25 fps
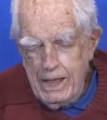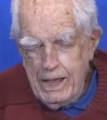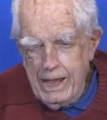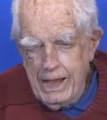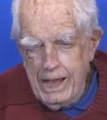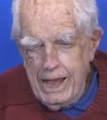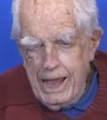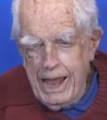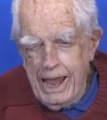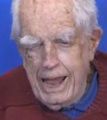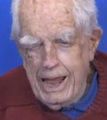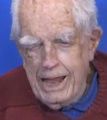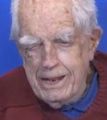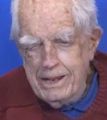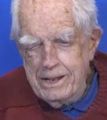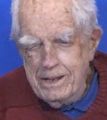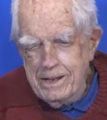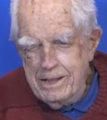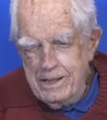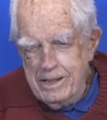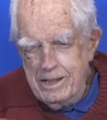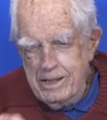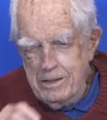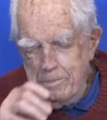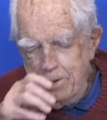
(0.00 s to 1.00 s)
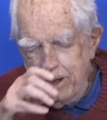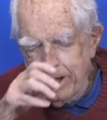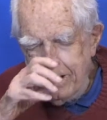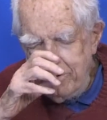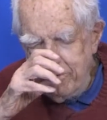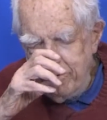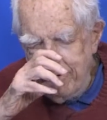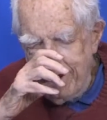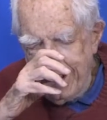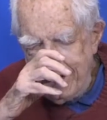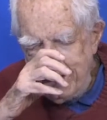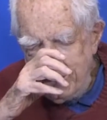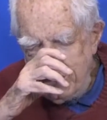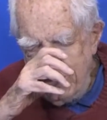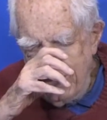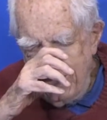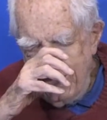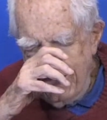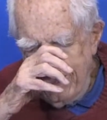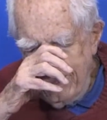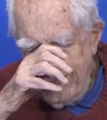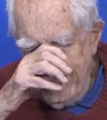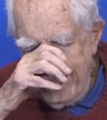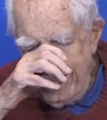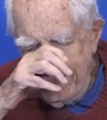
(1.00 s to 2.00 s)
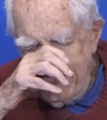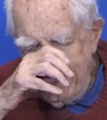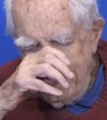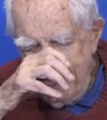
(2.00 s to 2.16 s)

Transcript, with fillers: and the big attraction on that